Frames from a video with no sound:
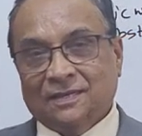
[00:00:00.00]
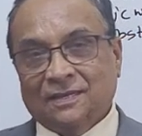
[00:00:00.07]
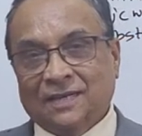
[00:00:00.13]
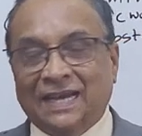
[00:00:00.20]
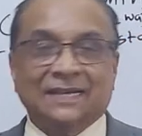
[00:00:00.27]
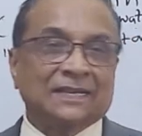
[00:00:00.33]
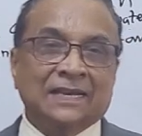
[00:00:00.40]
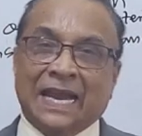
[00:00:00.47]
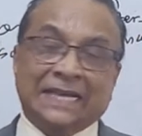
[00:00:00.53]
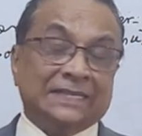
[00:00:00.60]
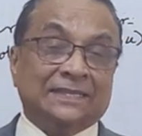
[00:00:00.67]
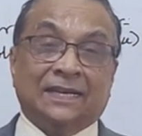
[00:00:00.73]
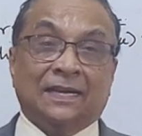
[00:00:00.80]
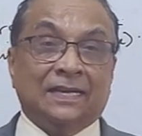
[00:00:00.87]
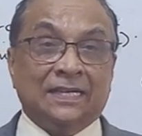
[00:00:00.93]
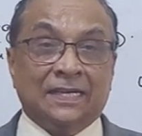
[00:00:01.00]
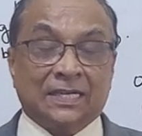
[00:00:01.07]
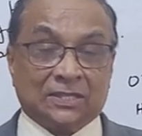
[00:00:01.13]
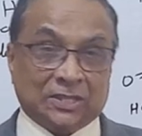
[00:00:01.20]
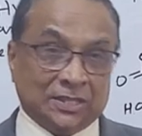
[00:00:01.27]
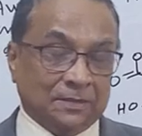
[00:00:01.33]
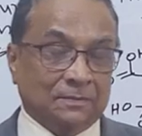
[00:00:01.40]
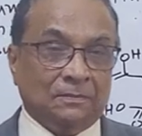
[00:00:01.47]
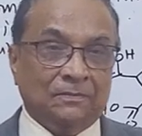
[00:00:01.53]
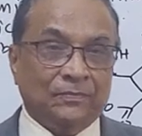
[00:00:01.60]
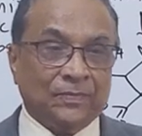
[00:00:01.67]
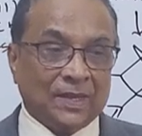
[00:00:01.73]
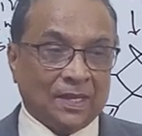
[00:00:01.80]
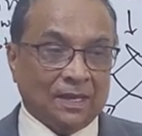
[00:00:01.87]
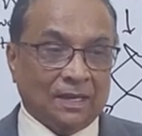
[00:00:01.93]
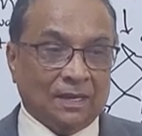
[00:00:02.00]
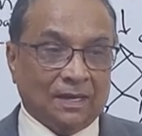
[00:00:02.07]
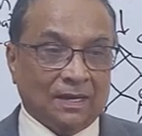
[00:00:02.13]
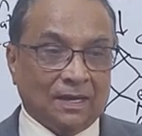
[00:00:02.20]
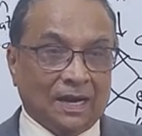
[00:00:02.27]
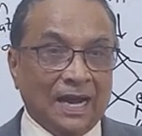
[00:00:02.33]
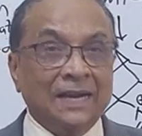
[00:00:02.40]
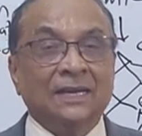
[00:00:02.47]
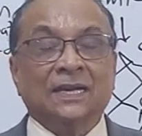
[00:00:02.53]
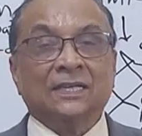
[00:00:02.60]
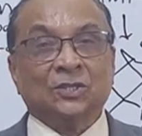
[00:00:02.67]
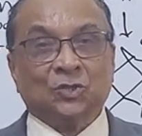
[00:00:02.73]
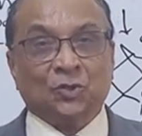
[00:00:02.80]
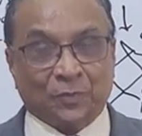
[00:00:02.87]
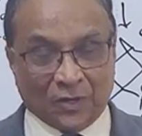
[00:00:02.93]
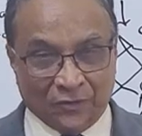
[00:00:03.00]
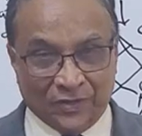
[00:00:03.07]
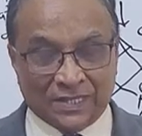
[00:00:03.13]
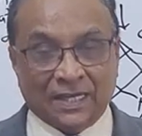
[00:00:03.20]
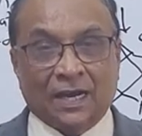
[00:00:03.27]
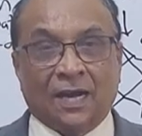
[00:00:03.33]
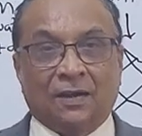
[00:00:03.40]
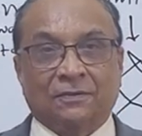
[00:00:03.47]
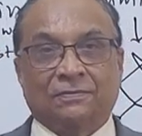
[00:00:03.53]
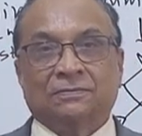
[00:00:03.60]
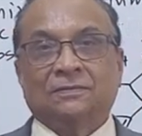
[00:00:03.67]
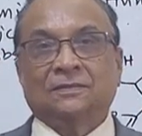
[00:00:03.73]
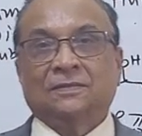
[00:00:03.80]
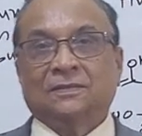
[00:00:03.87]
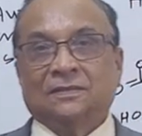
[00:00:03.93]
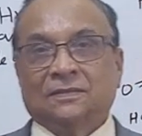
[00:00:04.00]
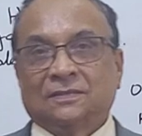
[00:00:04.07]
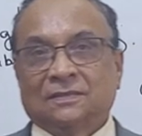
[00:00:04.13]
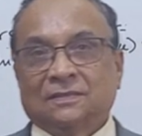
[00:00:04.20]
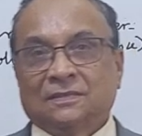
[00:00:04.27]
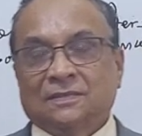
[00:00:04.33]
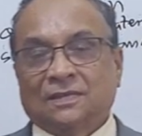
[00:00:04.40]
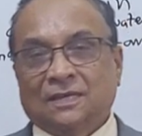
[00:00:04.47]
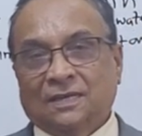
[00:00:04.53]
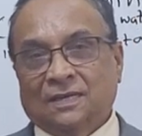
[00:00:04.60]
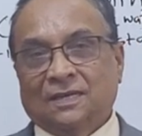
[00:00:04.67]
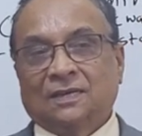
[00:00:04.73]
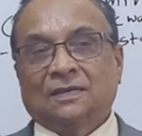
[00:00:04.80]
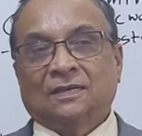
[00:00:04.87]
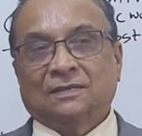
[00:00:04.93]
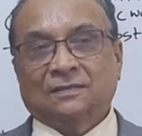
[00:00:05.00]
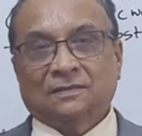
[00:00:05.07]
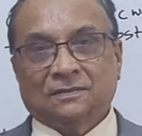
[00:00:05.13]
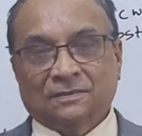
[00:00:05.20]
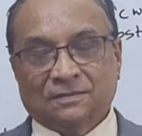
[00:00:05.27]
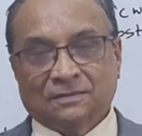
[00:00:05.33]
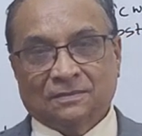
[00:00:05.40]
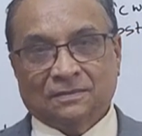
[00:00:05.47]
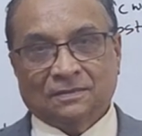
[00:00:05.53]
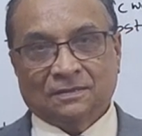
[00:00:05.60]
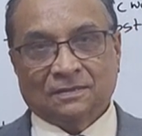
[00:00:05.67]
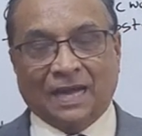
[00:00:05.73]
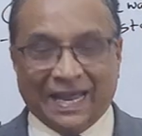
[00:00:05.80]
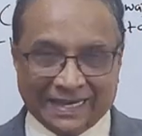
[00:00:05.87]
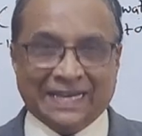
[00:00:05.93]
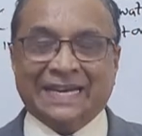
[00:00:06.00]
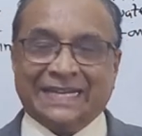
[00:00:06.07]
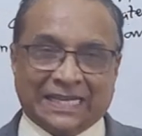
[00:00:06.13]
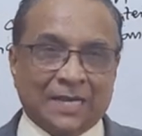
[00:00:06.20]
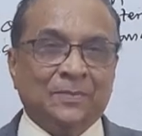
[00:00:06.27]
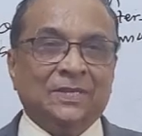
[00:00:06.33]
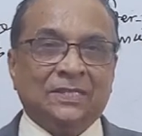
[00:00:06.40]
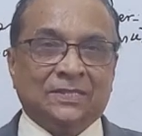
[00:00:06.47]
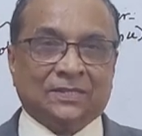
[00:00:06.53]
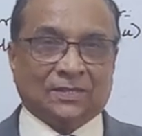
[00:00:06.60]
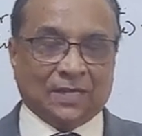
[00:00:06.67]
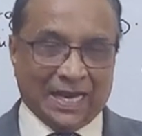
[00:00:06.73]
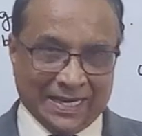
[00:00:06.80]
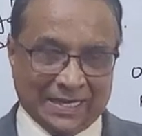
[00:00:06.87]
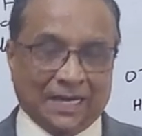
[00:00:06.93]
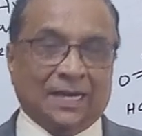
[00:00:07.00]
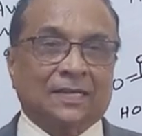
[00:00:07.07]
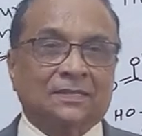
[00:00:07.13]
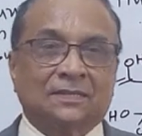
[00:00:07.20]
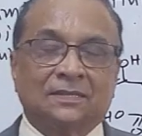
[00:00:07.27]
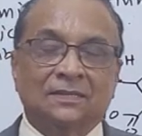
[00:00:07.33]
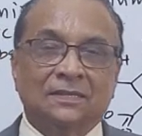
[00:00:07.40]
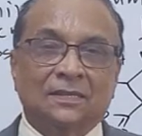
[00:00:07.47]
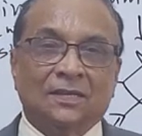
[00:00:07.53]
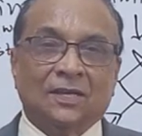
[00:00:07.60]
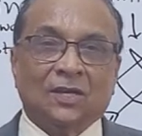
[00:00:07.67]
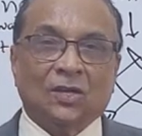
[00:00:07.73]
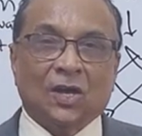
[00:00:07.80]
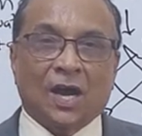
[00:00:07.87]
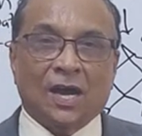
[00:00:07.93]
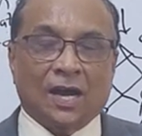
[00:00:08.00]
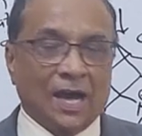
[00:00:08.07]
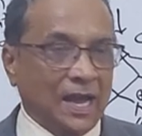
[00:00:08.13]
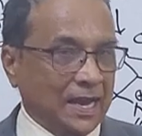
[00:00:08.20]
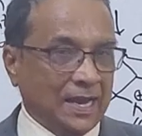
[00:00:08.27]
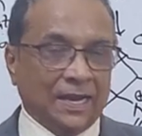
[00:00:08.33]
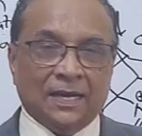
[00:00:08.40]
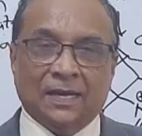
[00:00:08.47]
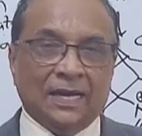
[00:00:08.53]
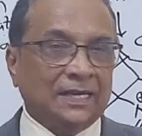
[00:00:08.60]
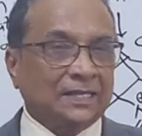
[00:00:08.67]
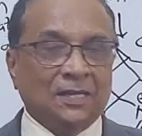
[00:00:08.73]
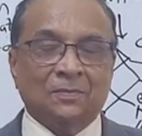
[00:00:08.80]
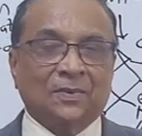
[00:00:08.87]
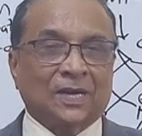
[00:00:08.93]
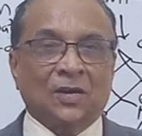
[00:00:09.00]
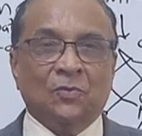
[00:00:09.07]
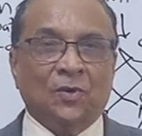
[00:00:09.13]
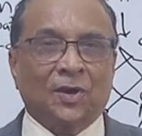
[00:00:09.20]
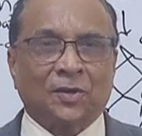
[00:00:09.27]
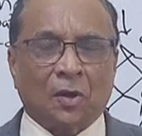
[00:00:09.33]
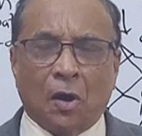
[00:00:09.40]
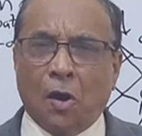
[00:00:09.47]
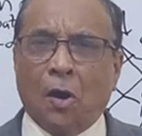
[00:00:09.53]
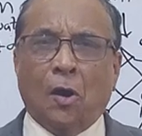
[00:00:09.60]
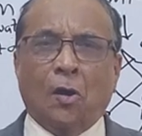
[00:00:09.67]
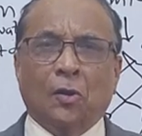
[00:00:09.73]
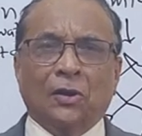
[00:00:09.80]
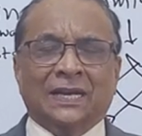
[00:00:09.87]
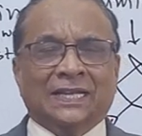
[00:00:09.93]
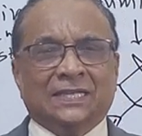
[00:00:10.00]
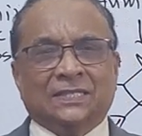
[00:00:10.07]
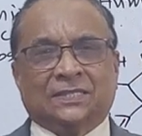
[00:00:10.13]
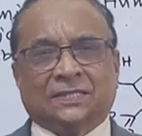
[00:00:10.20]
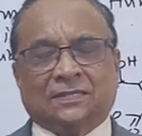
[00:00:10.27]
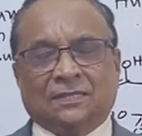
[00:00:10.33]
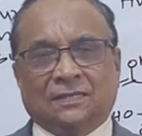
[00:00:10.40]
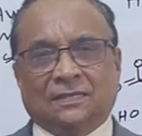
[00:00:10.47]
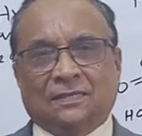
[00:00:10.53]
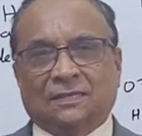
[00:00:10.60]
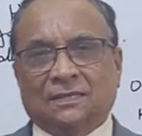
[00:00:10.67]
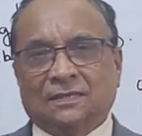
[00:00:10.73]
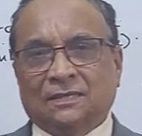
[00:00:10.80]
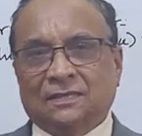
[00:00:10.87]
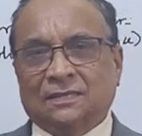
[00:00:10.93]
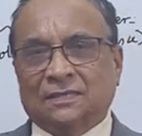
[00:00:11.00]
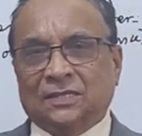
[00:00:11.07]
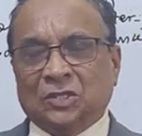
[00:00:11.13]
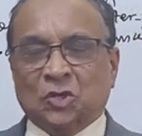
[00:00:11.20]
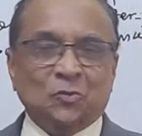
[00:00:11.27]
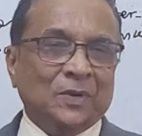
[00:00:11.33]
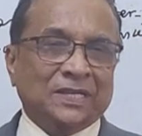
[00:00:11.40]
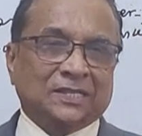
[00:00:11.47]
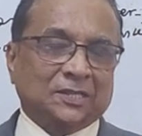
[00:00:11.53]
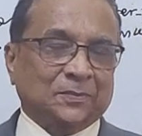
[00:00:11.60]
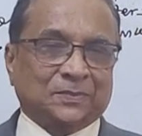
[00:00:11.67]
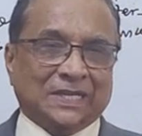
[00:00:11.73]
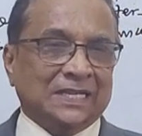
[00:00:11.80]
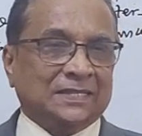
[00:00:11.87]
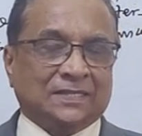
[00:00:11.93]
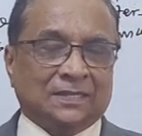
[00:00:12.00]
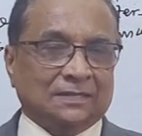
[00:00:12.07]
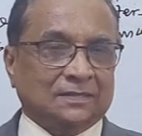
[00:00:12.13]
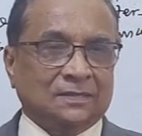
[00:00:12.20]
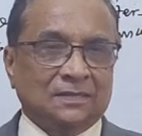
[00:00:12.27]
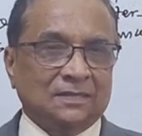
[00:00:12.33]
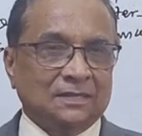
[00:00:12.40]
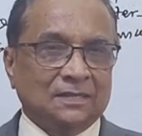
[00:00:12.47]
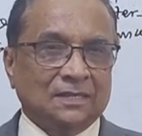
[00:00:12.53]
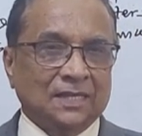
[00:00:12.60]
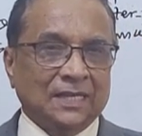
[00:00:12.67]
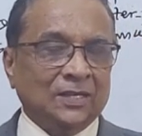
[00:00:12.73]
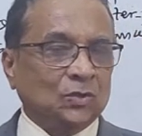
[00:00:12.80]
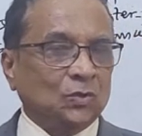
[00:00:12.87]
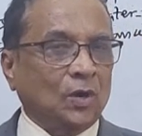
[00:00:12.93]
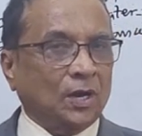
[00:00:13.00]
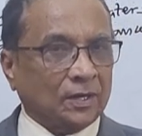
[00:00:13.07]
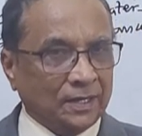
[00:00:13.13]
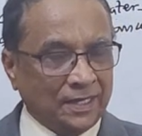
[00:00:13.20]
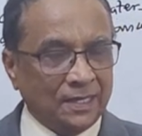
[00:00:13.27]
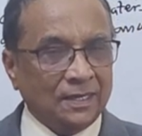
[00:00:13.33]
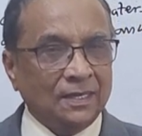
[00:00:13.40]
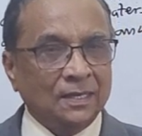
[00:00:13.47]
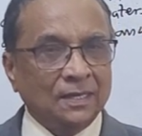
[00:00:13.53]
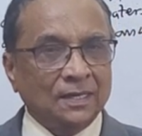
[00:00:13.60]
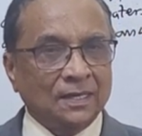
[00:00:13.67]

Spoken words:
let Nigerian leadership, under the supervision of organic chemists like us, and let them convert all these humus substances into organic